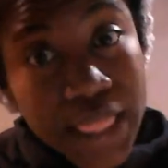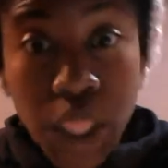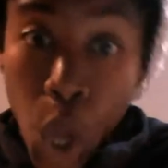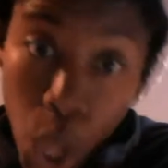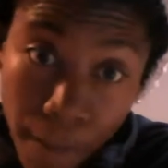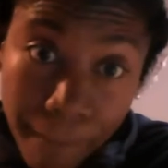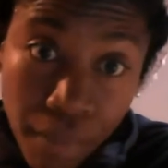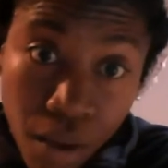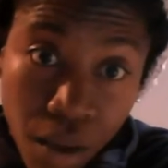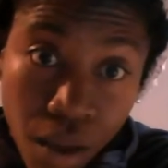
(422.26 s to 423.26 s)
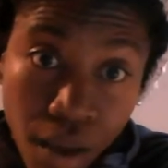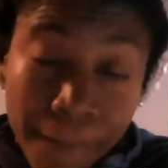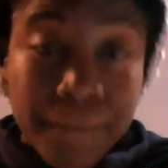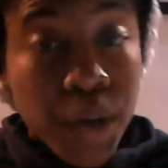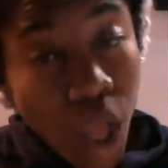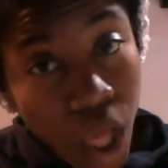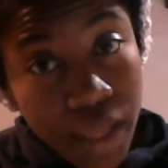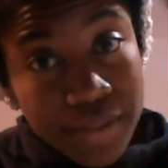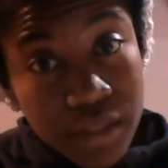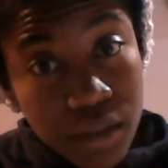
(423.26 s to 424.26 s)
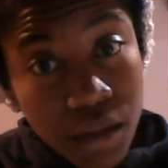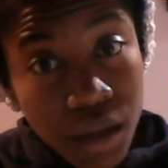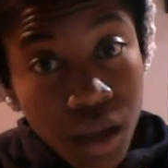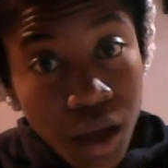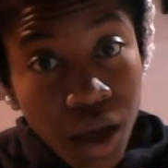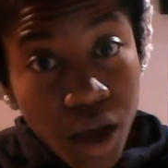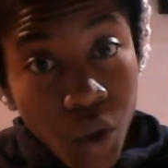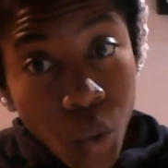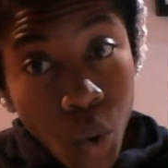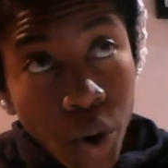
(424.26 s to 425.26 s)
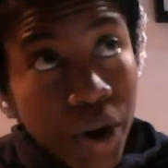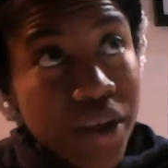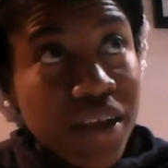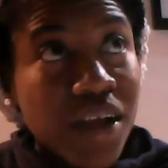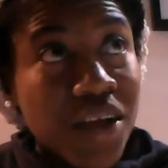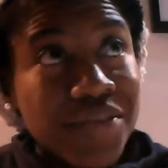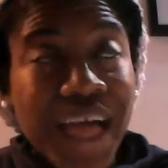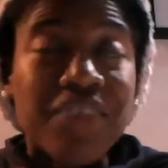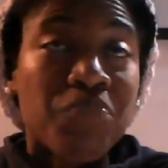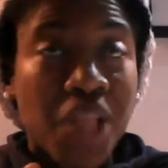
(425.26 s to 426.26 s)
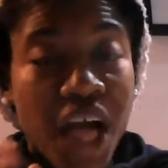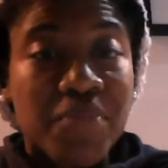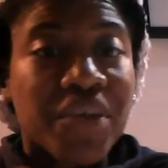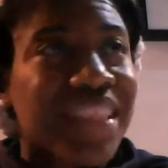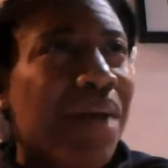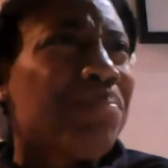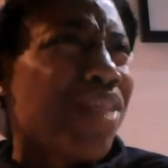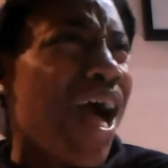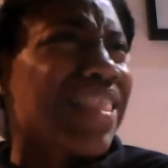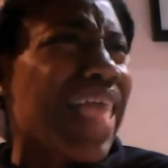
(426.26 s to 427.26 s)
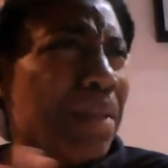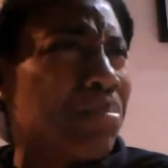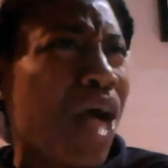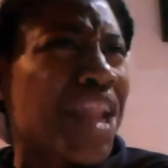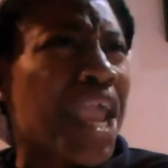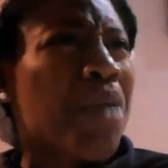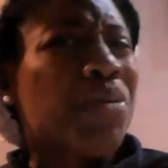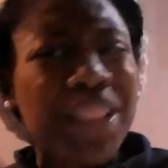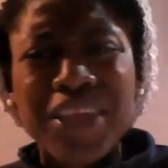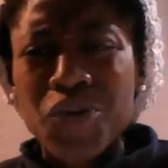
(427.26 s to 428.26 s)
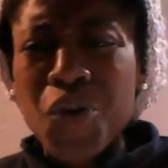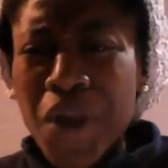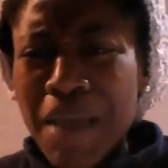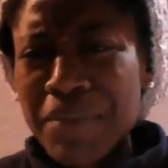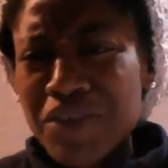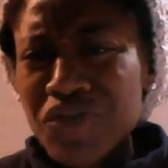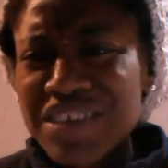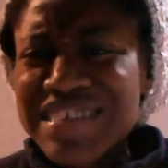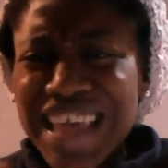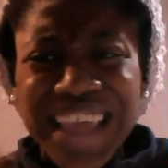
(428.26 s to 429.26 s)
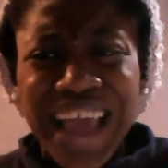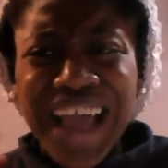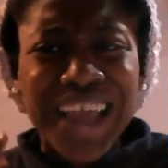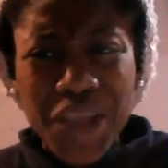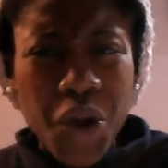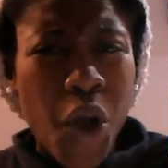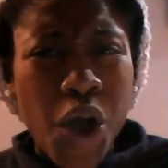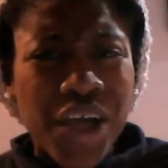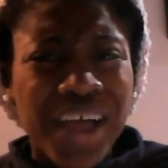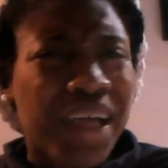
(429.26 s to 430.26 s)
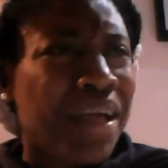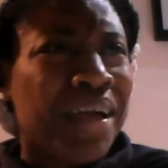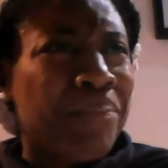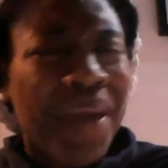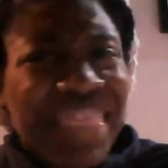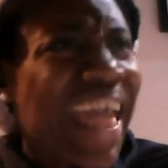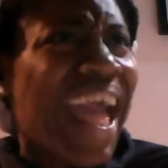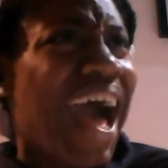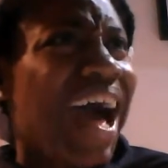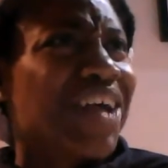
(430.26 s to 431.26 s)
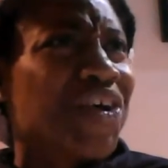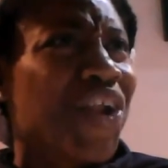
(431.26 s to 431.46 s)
dumb, blonde, or not blonde like blonde hair, but like, you know what I mean, Chris, like, you know, pendeja.